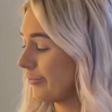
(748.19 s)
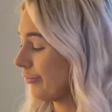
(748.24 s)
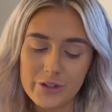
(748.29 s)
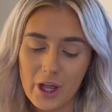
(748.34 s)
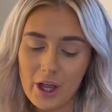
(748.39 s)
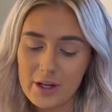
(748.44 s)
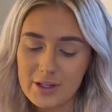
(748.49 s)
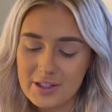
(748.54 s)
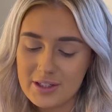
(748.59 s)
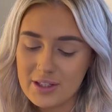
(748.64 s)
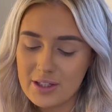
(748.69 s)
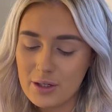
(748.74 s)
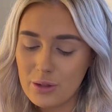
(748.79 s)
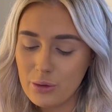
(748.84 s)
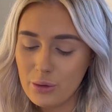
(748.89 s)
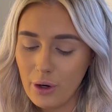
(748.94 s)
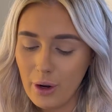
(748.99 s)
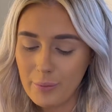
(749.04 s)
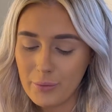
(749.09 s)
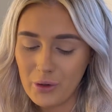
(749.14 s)
I
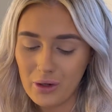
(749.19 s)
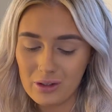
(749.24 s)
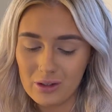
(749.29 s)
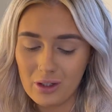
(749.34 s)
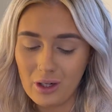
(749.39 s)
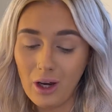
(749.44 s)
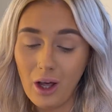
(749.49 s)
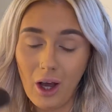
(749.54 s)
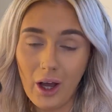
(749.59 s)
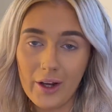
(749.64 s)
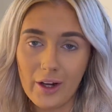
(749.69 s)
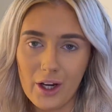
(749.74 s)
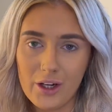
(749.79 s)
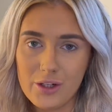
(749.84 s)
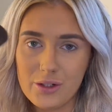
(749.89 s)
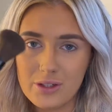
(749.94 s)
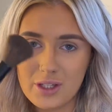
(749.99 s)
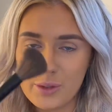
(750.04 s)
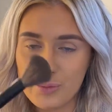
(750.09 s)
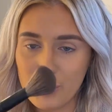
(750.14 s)
still, I'm not gonna lie, I
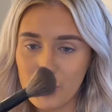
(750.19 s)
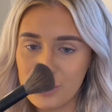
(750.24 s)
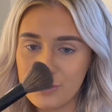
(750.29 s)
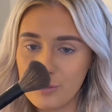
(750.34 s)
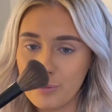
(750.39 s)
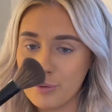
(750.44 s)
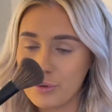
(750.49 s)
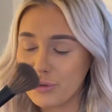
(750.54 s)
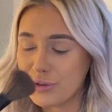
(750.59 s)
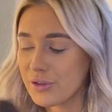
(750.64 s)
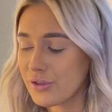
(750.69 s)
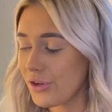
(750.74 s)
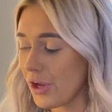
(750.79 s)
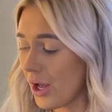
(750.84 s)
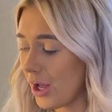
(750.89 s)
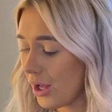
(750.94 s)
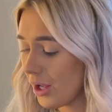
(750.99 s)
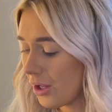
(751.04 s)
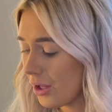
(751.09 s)
use this brush for bronzer.